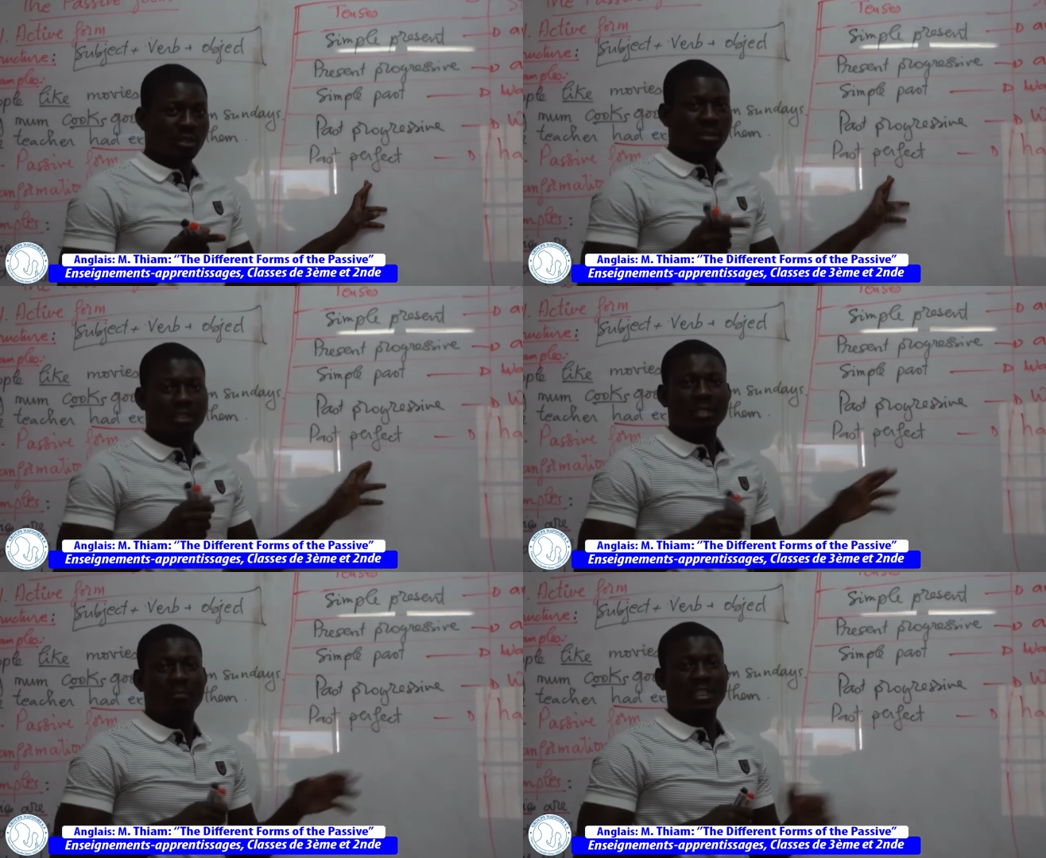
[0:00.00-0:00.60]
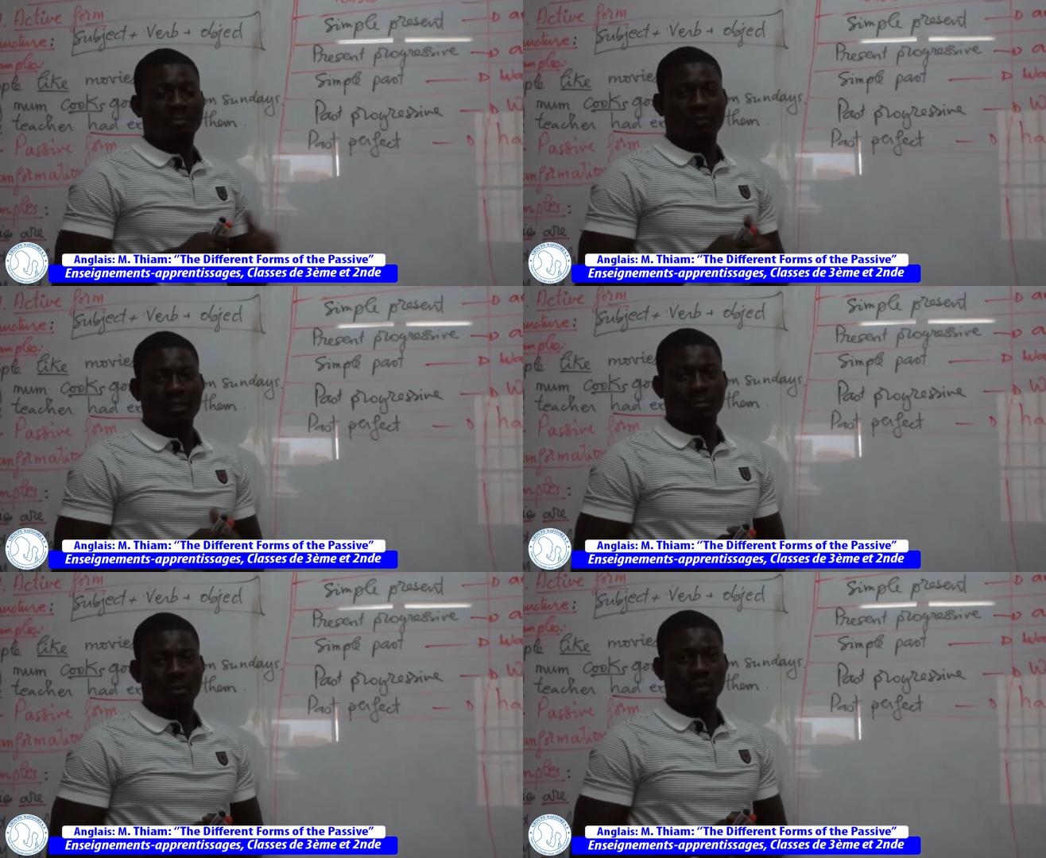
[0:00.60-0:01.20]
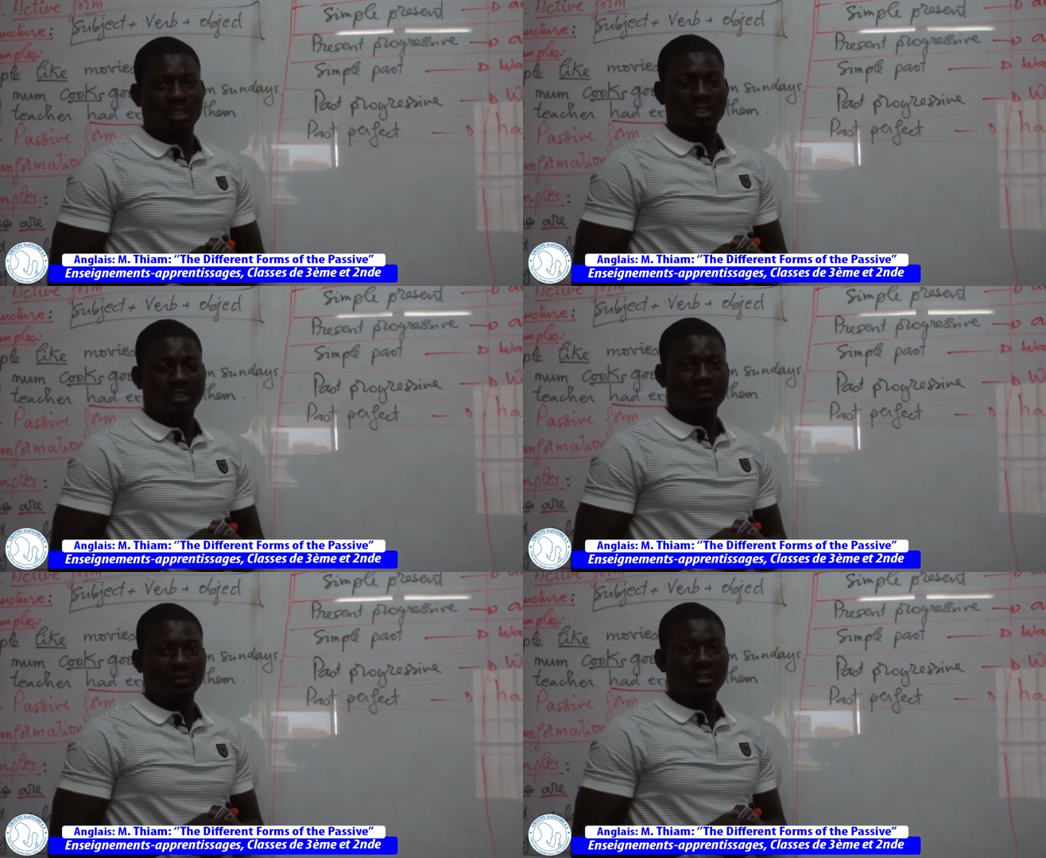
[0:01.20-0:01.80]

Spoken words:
because the past perfect progressive